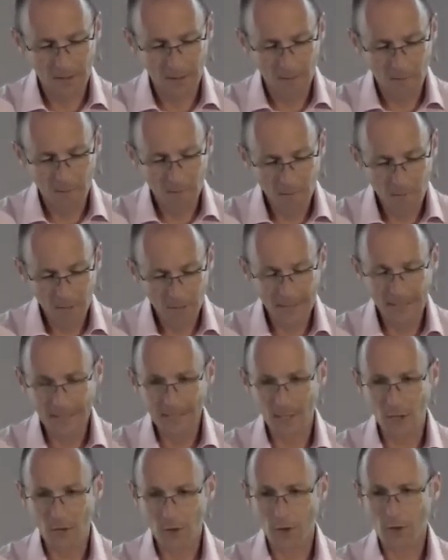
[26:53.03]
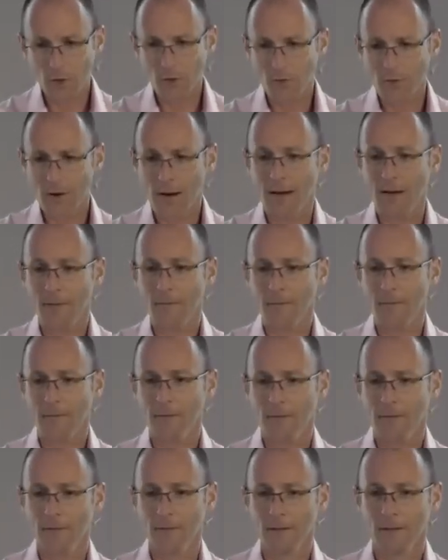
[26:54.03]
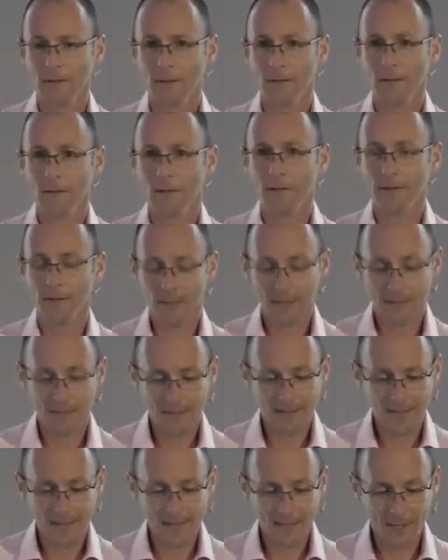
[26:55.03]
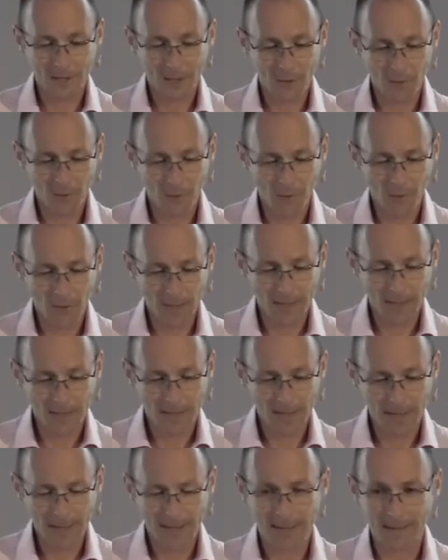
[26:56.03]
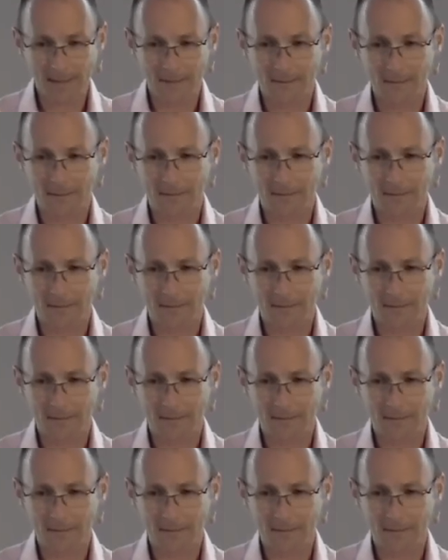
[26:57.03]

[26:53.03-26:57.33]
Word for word: money is a trap that can take us all the way to hell.